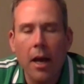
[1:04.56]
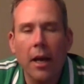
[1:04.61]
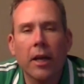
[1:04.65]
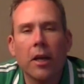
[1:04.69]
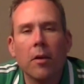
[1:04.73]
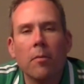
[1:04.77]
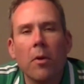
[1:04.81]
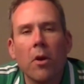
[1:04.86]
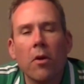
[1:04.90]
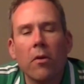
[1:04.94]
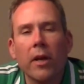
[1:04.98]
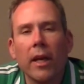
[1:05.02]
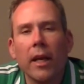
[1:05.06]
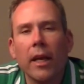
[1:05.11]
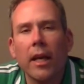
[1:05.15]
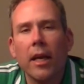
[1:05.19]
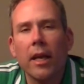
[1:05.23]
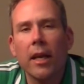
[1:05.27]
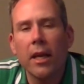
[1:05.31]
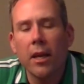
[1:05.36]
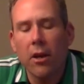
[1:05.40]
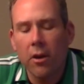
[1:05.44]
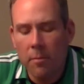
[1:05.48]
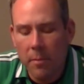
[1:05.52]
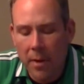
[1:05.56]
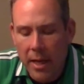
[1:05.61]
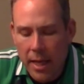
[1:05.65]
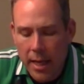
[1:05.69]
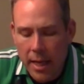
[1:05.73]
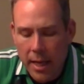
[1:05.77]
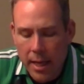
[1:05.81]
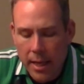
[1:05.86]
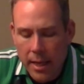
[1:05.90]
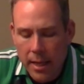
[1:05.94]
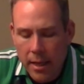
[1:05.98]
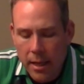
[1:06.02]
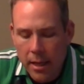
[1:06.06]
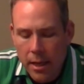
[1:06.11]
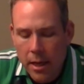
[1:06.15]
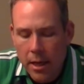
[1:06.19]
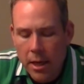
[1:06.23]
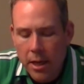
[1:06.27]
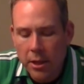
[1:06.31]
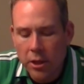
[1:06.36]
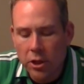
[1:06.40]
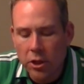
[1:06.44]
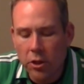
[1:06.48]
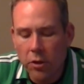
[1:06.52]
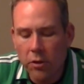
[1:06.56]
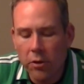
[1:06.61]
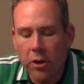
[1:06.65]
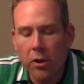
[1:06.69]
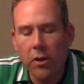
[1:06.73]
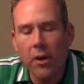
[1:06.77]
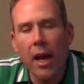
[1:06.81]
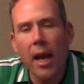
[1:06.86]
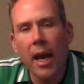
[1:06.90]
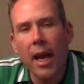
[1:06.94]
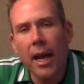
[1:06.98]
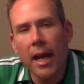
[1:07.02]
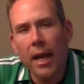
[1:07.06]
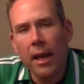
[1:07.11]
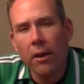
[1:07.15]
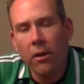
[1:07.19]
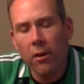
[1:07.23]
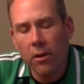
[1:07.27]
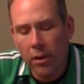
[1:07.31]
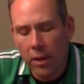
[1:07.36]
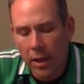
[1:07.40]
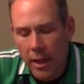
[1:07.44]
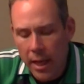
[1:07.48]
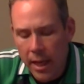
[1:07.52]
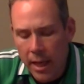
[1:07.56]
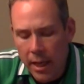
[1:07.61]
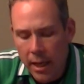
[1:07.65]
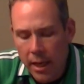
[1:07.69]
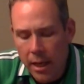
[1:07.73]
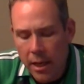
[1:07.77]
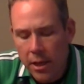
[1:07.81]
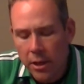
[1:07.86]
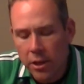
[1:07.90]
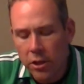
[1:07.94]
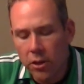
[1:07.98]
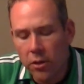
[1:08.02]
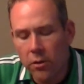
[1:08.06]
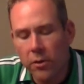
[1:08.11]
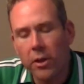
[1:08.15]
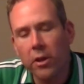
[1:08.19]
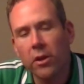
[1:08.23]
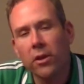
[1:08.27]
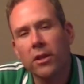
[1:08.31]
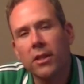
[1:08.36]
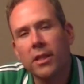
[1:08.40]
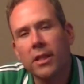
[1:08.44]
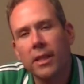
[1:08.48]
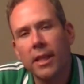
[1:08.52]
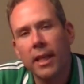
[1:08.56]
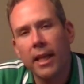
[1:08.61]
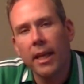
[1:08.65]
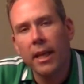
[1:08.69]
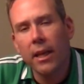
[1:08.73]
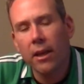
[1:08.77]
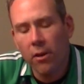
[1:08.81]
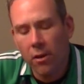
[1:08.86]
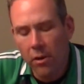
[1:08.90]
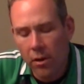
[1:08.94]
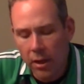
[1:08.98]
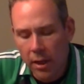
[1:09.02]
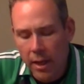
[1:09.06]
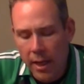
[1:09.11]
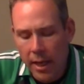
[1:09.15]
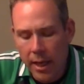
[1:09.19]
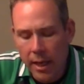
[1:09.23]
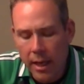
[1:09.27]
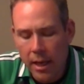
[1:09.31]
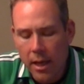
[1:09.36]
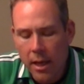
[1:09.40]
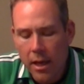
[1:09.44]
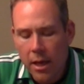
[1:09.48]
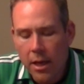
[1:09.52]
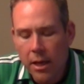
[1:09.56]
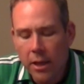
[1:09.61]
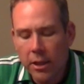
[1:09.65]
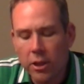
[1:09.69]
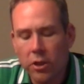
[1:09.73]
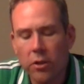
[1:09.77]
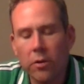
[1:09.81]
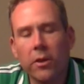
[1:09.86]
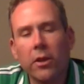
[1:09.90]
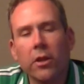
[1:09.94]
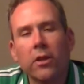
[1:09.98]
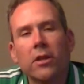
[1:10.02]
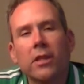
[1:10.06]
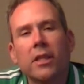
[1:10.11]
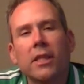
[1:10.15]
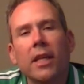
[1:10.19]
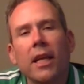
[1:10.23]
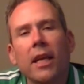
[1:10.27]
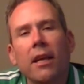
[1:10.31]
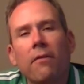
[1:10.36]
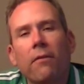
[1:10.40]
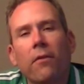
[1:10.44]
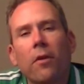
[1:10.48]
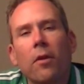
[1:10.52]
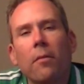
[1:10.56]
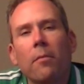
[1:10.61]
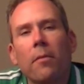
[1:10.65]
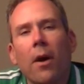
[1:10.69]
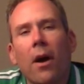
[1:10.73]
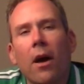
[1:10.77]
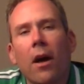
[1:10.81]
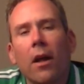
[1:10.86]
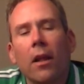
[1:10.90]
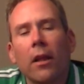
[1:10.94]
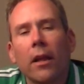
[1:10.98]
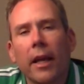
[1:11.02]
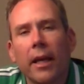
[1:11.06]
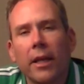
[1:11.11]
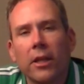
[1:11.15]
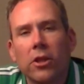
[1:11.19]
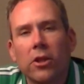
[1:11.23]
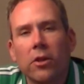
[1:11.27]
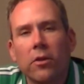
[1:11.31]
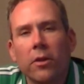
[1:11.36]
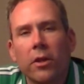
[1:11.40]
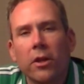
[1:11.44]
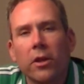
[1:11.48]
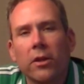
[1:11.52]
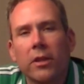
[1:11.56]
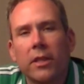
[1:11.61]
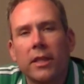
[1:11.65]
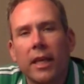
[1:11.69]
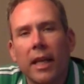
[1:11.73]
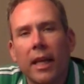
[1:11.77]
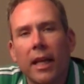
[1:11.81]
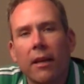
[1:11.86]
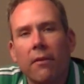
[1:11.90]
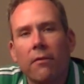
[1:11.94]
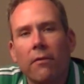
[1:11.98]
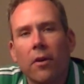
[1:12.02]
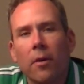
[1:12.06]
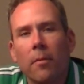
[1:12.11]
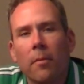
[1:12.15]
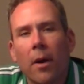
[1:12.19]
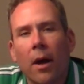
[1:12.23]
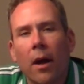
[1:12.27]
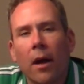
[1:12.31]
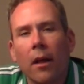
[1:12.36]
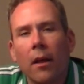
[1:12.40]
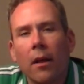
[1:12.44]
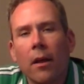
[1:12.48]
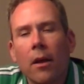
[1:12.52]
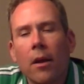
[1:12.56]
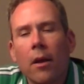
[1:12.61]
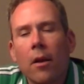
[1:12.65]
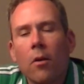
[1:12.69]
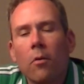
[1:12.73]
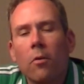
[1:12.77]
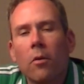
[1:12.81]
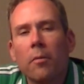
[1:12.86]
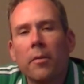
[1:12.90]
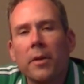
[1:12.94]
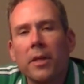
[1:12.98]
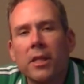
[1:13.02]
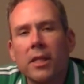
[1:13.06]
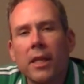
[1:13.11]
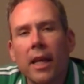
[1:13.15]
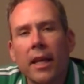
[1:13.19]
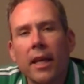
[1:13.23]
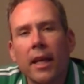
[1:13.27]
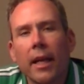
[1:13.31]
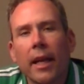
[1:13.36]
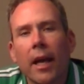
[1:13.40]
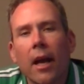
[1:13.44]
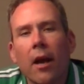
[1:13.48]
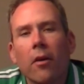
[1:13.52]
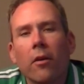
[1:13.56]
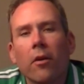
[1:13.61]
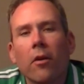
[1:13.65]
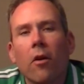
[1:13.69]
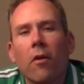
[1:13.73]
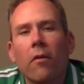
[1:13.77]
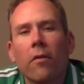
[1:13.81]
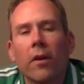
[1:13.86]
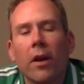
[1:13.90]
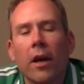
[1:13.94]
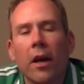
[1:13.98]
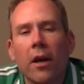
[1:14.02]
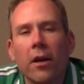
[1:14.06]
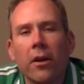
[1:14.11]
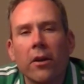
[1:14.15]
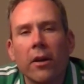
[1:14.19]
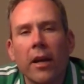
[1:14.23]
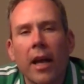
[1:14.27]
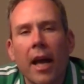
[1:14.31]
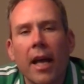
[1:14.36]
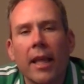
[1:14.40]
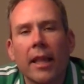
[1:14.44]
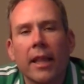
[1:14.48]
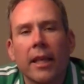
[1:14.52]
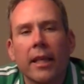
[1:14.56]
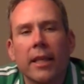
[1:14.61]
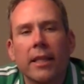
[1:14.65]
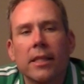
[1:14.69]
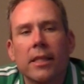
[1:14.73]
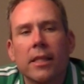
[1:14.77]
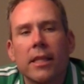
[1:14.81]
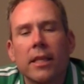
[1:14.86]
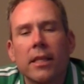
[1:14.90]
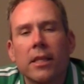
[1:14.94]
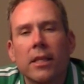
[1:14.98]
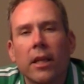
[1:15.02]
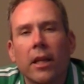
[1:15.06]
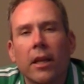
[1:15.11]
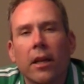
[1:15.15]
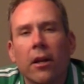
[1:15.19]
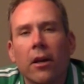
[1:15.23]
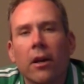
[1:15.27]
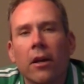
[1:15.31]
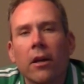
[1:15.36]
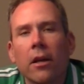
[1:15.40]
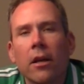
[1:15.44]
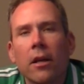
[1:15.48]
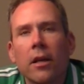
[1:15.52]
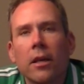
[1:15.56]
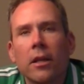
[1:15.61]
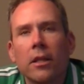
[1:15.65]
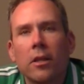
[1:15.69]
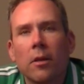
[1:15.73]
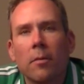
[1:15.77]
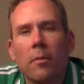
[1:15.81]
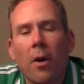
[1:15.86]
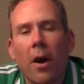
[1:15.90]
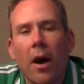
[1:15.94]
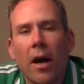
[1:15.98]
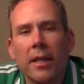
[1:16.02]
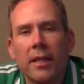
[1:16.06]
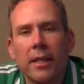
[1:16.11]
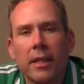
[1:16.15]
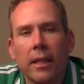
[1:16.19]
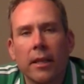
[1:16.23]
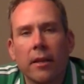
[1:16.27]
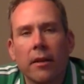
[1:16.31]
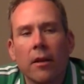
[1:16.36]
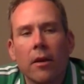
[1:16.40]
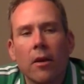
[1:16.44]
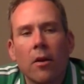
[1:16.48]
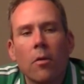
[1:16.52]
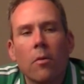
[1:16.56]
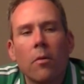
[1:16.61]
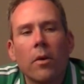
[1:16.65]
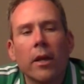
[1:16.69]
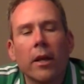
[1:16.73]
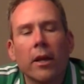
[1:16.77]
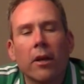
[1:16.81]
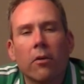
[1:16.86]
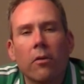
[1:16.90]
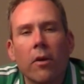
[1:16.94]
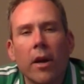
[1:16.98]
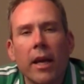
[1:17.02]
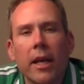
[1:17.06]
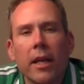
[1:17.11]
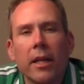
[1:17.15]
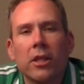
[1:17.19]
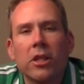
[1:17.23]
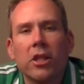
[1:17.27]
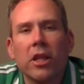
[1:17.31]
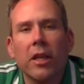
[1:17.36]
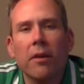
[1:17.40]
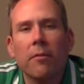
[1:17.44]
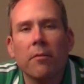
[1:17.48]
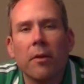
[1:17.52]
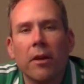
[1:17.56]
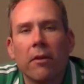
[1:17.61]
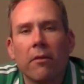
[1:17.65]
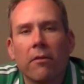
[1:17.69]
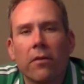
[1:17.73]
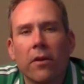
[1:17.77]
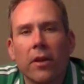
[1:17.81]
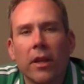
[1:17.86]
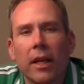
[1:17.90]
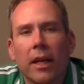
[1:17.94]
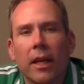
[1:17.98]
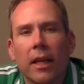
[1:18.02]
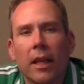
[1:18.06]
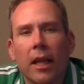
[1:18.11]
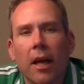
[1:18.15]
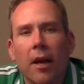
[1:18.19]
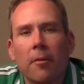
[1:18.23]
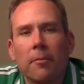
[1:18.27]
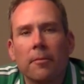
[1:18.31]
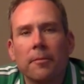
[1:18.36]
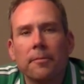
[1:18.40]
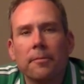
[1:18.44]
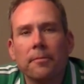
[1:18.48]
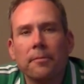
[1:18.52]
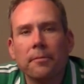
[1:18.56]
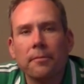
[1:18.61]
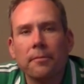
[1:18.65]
A camogie at intermediate, junior A hurling, junior C hurling, junior C football, and junior D football. We'll be sending out over 100 athletes this year to Boston. What a great achievement for the club.